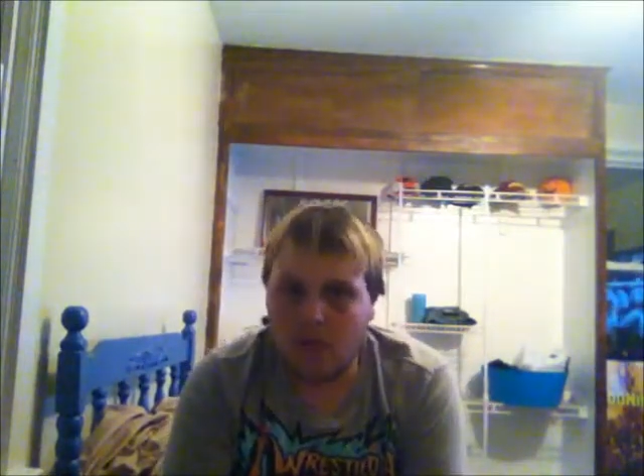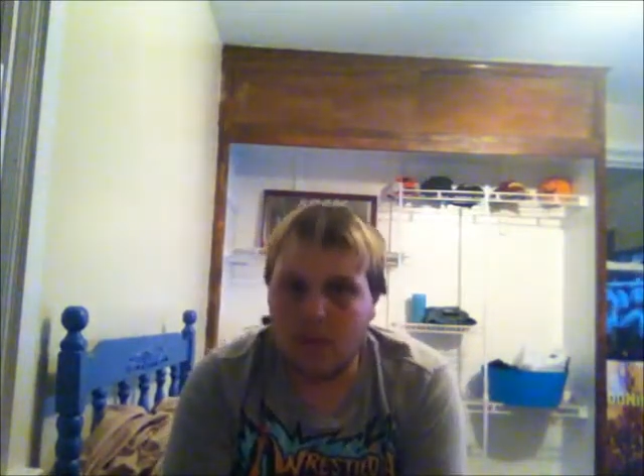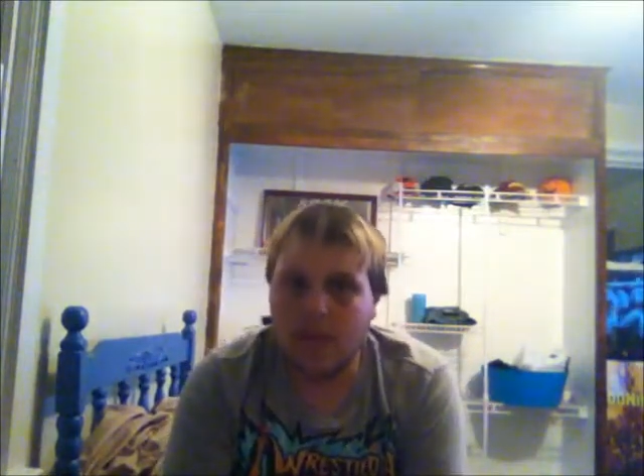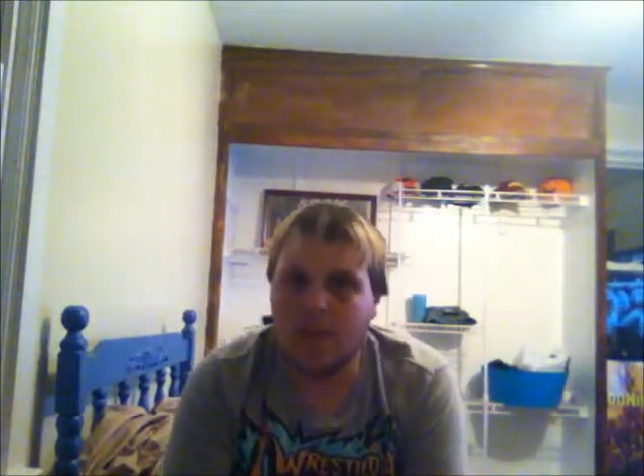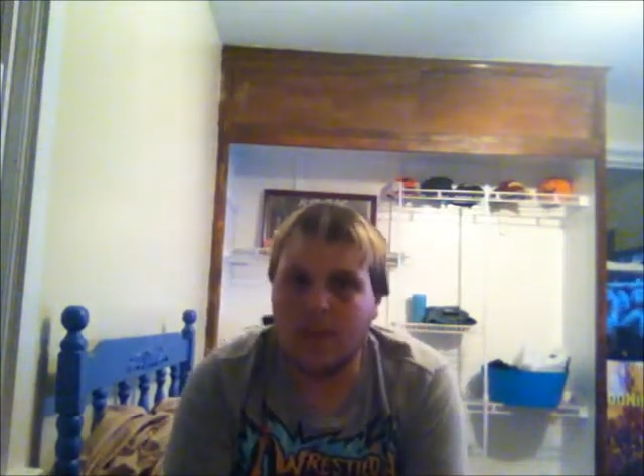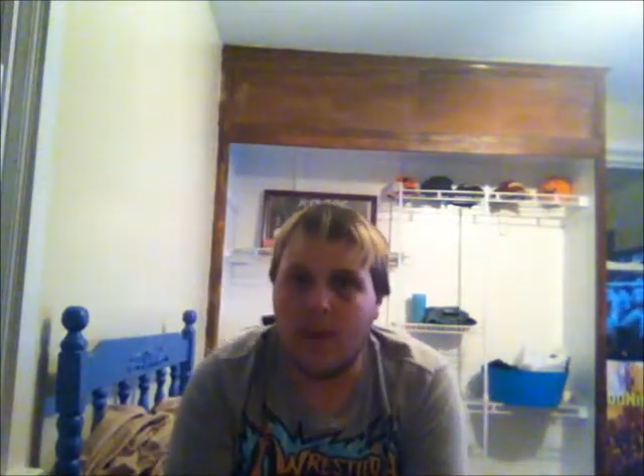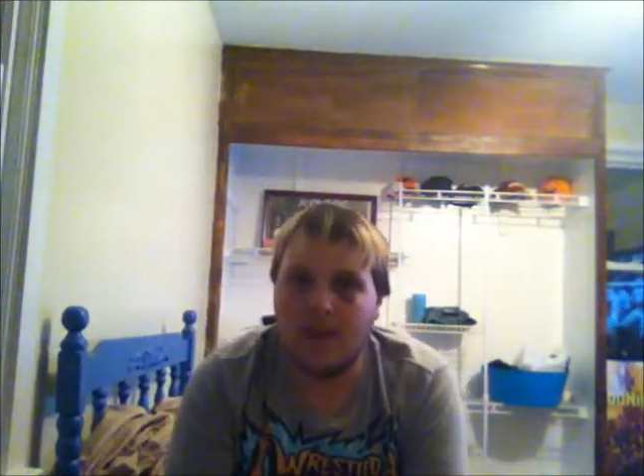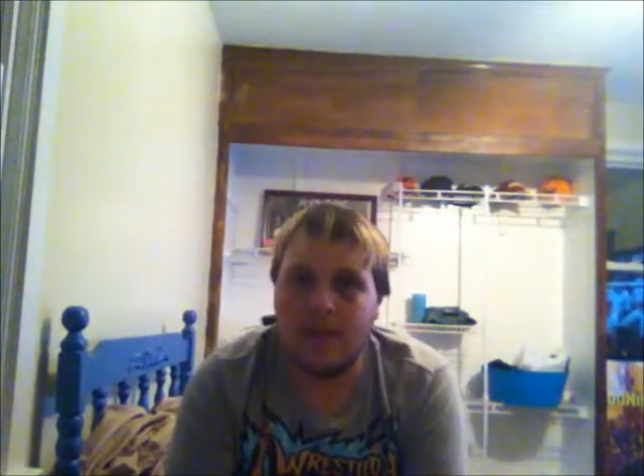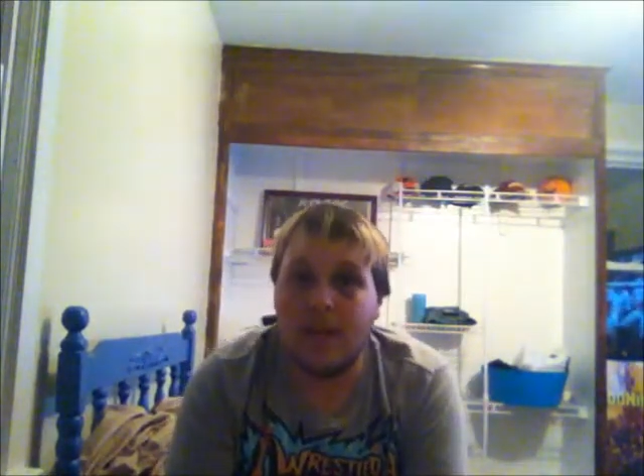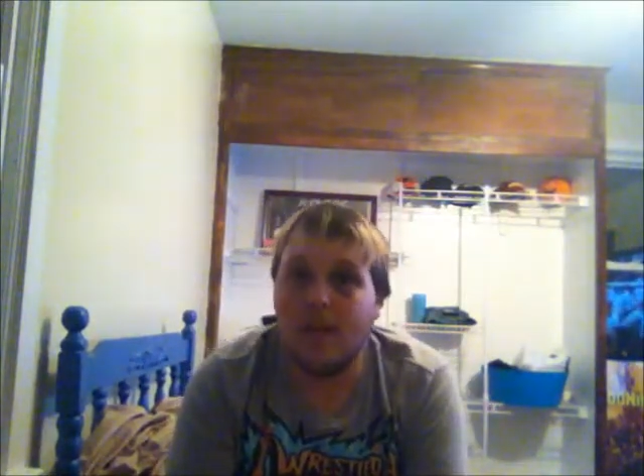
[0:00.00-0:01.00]
he's in the
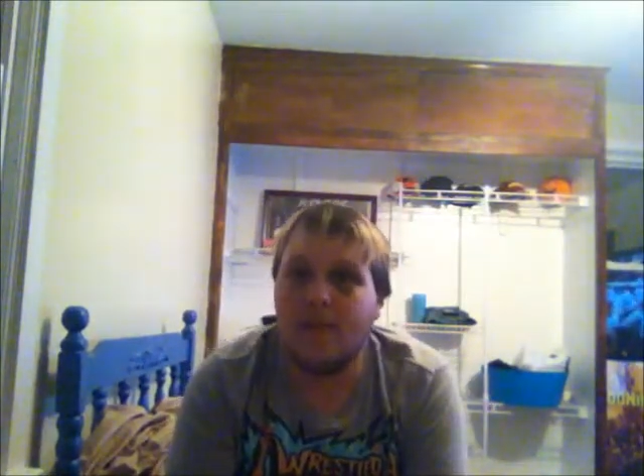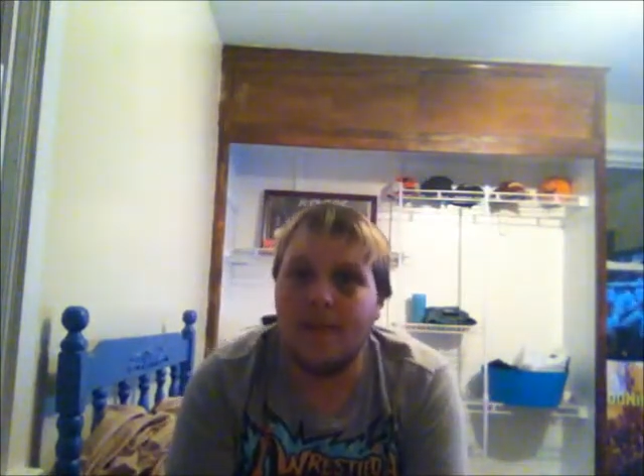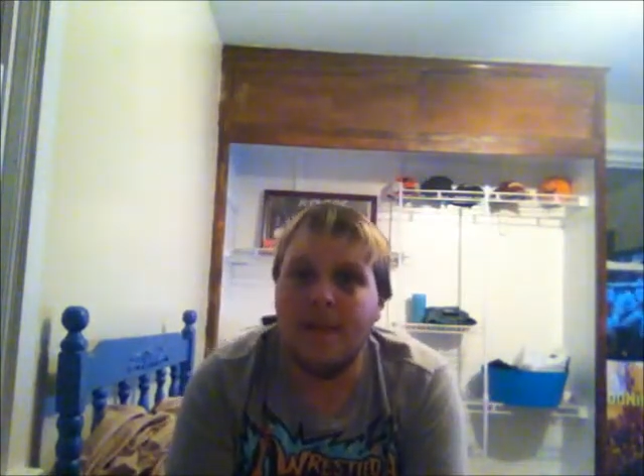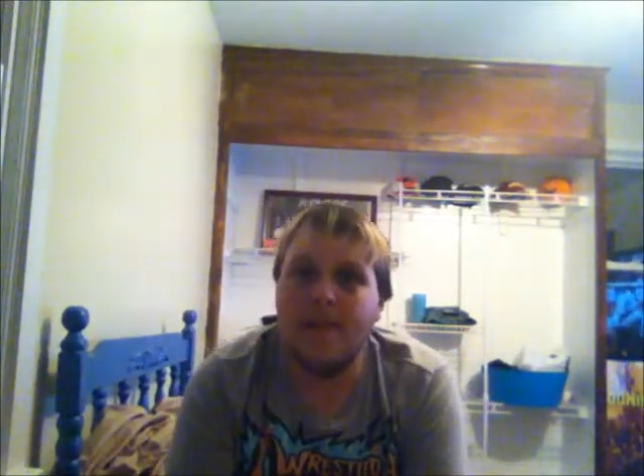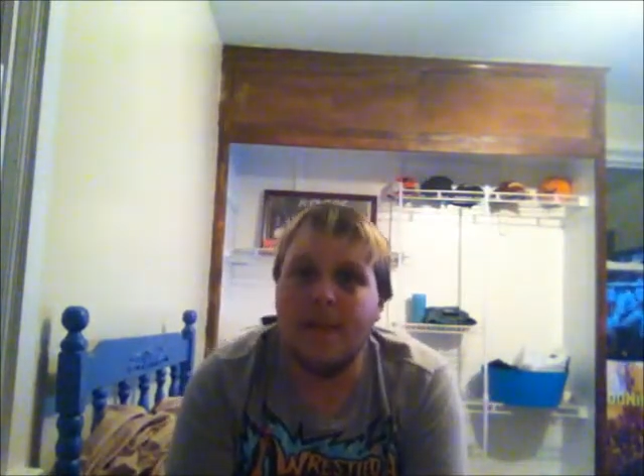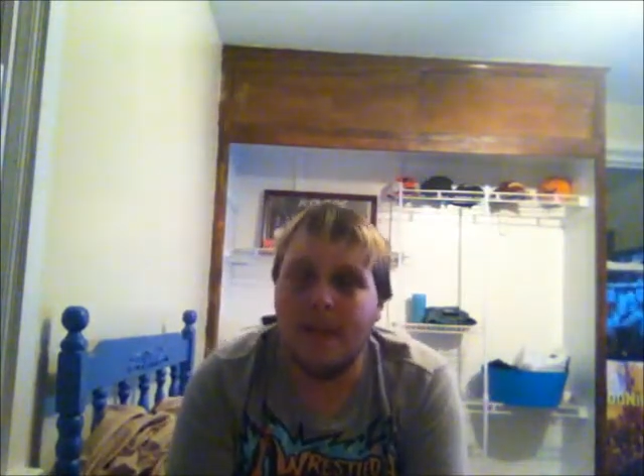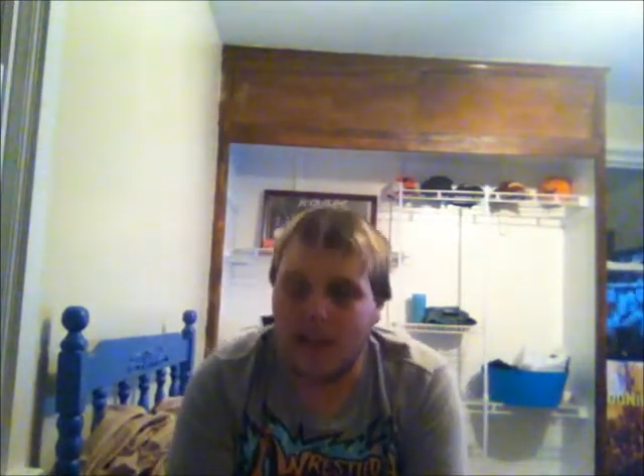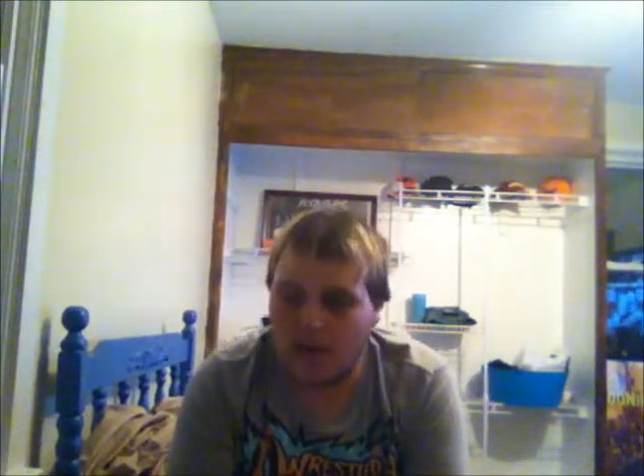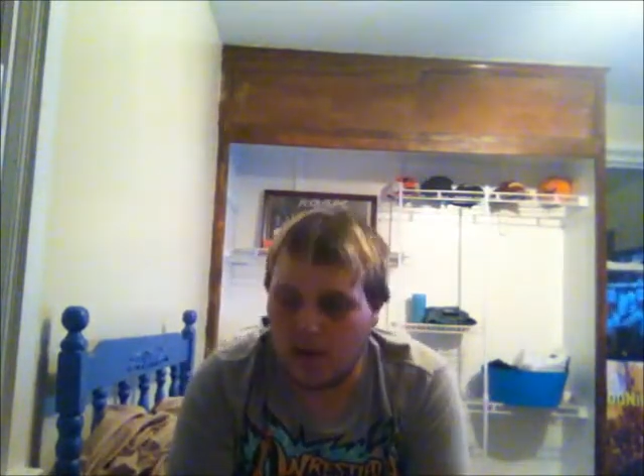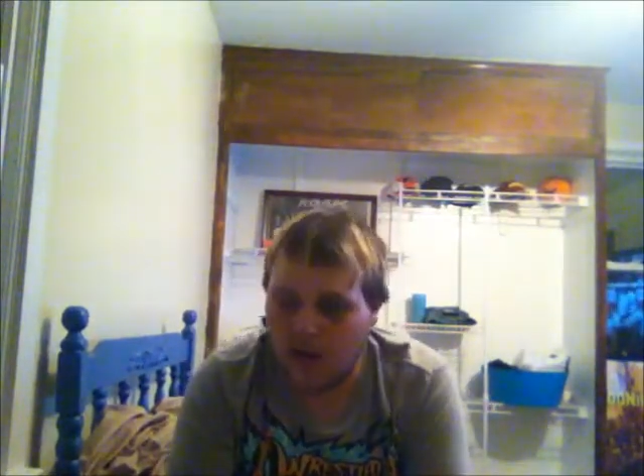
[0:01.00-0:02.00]
box he's there for many many
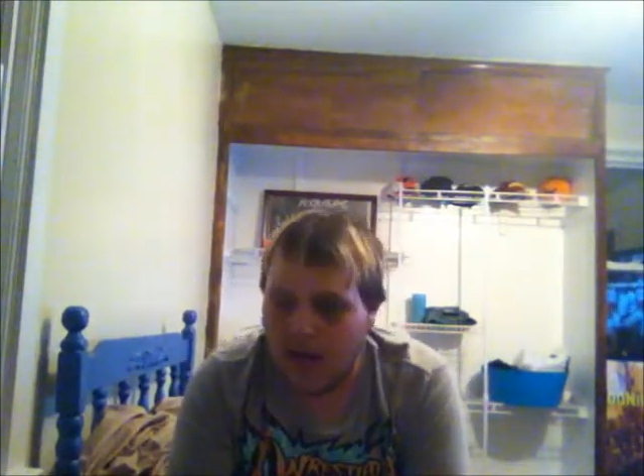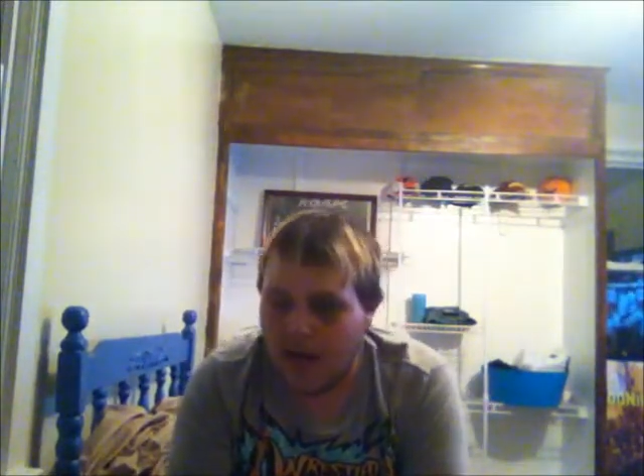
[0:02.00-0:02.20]
years